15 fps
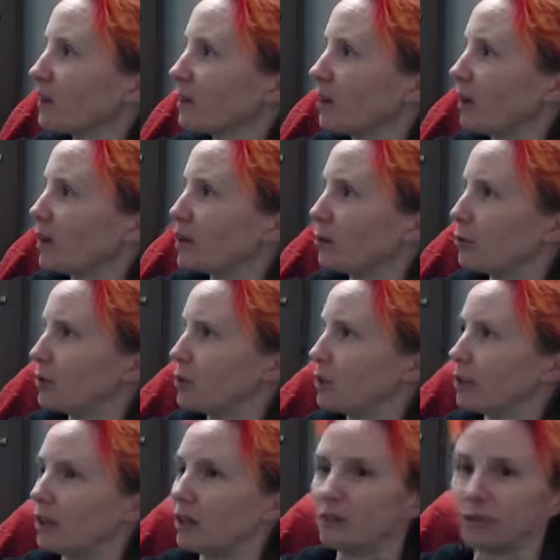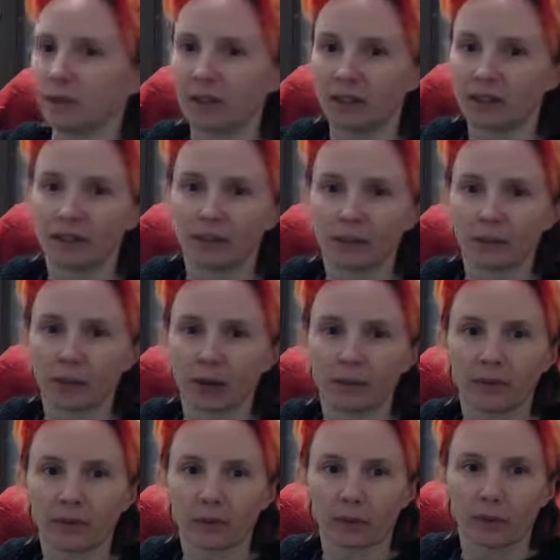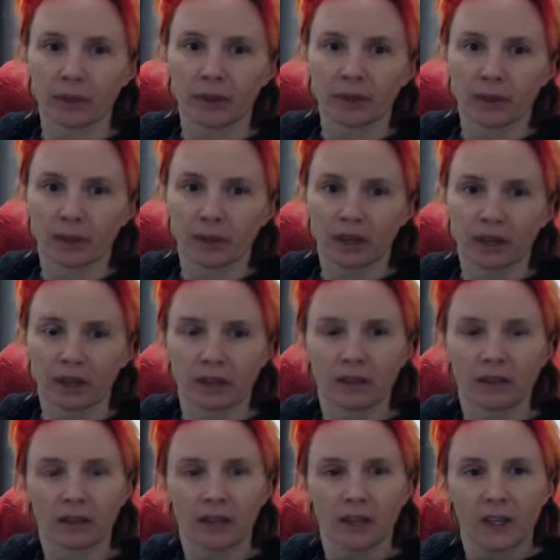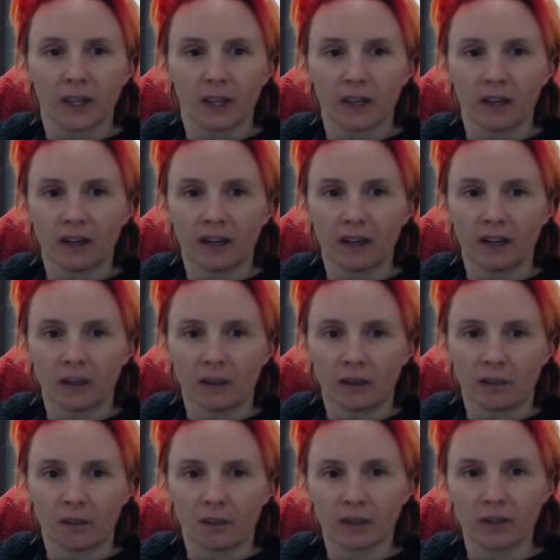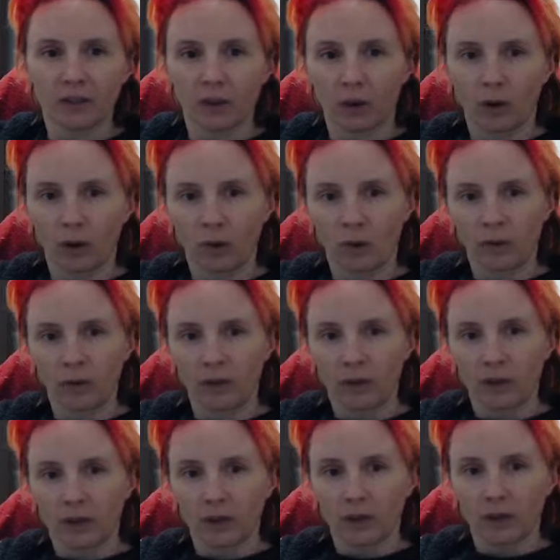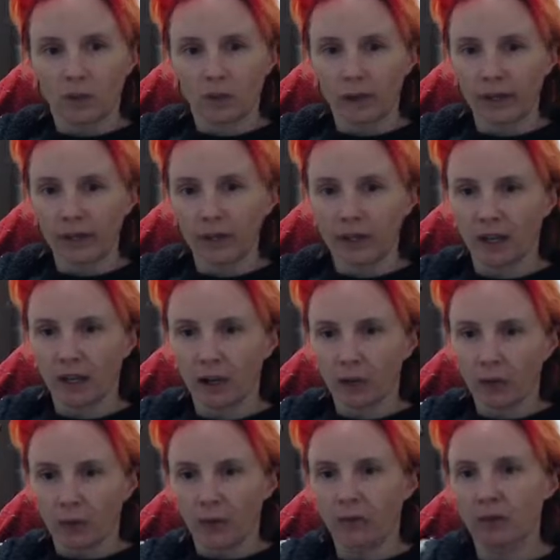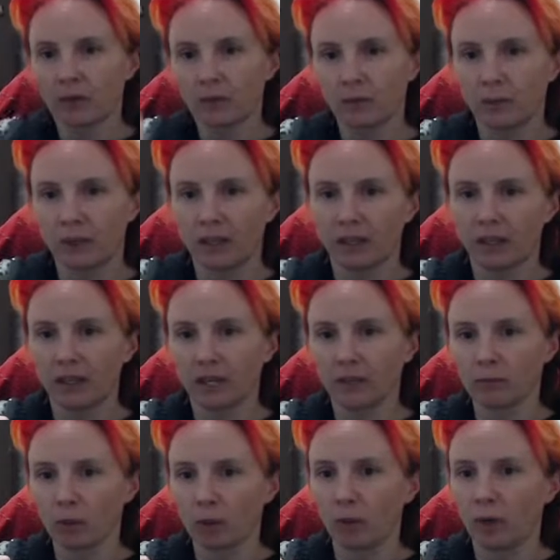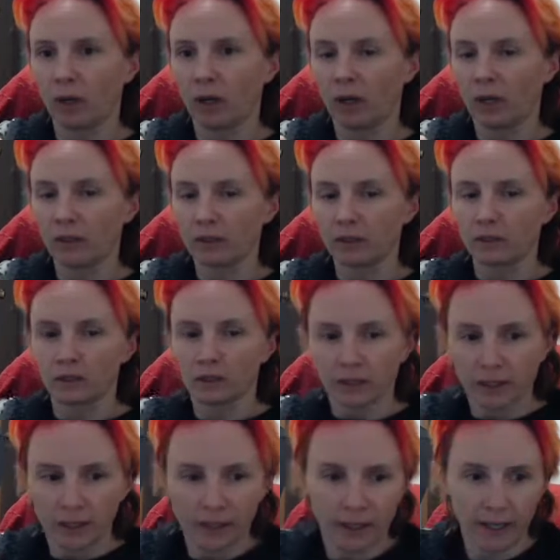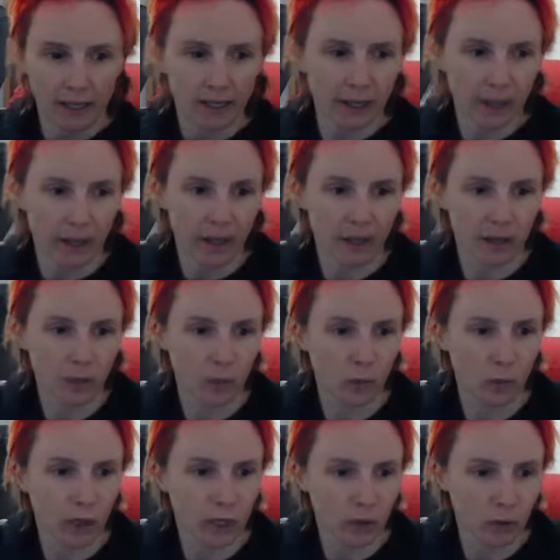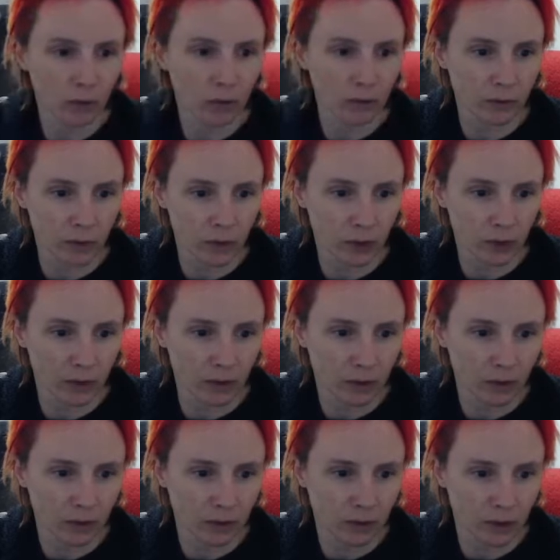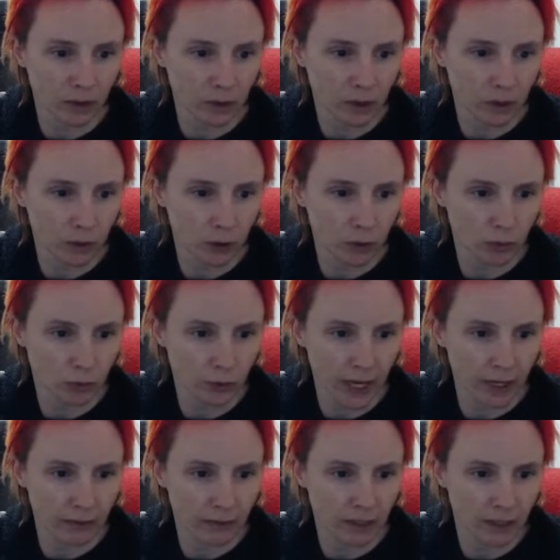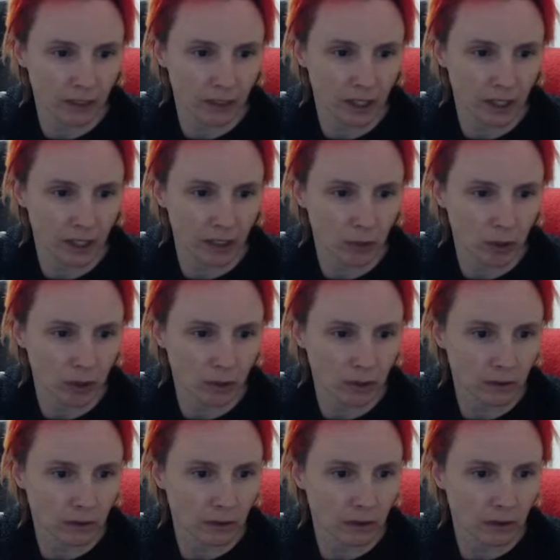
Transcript: Well, you could, but I think we're pretty okay. So right now, with this being camera 1, and then the one over the drafting table,